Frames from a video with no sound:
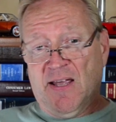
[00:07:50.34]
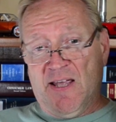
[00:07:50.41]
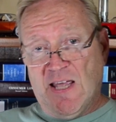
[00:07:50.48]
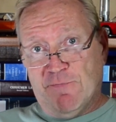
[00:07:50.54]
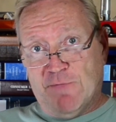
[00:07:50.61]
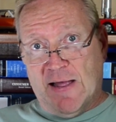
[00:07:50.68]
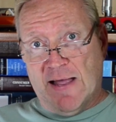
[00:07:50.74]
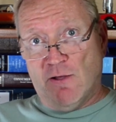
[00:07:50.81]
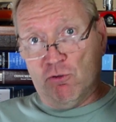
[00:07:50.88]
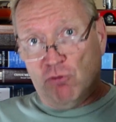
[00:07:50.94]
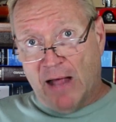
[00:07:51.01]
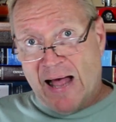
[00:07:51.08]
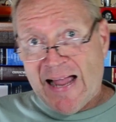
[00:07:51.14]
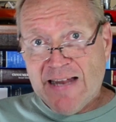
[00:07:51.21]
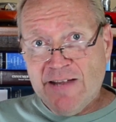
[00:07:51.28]
If I
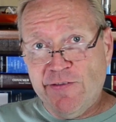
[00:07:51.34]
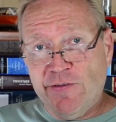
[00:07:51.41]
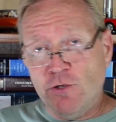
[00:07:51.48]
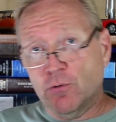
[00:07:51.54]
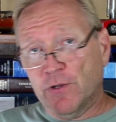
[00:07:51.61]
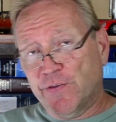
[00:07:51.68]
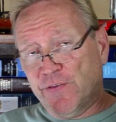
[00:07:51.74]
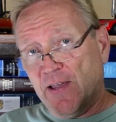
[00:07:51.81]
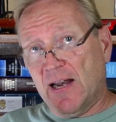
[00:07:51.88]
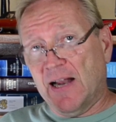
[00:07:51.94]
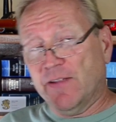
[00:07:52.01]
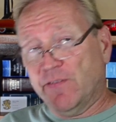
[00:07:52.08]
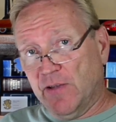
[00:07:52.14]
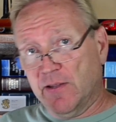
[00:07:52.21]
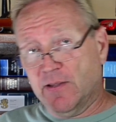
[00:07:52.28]
lied to you and said I
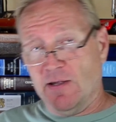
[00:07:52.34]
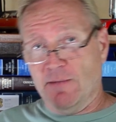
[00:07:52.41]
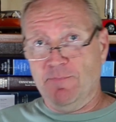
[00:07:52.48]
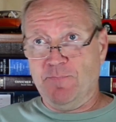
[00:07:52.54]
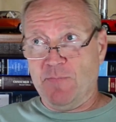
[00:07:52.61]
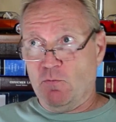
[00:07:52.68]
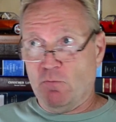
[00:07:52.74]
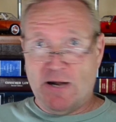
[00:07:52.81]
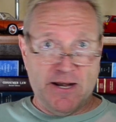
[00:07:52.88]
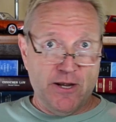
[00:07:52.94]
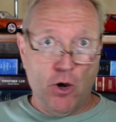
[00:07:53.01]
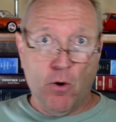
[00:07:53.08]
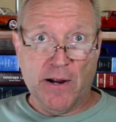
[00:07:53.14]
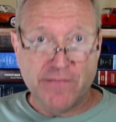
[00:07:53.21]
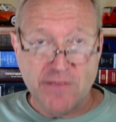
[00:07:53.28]
did them when I
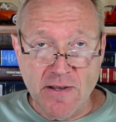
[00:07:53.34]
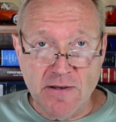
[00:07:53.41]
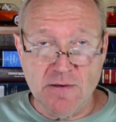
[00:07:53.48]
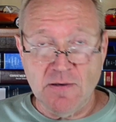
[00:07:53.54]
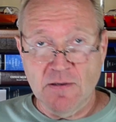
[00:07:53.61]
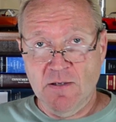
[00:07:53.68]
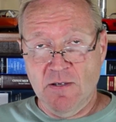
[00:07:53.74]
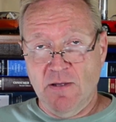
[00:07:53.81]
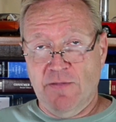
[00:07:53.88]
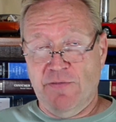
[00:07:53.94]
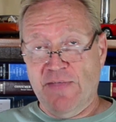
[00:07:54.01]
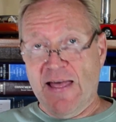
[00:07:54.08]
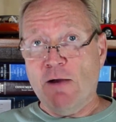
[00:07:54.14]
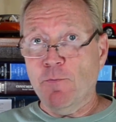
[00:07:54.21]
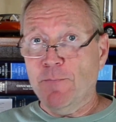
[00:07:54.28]
know I didn't,
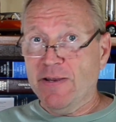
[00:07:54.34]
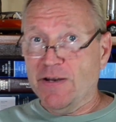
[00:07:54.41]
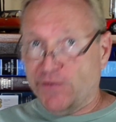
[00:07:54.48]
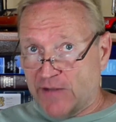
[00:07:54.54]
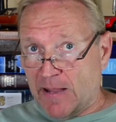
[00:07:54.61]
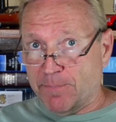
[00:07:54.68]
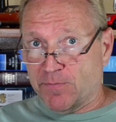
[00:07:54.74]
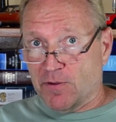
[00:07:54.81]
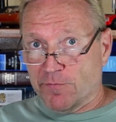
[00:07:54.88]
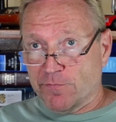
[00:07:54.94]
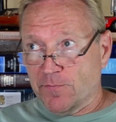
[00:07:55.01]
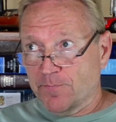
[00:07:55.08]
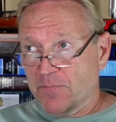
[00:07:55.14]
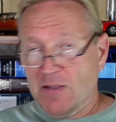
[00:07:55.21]
that would be deceptive.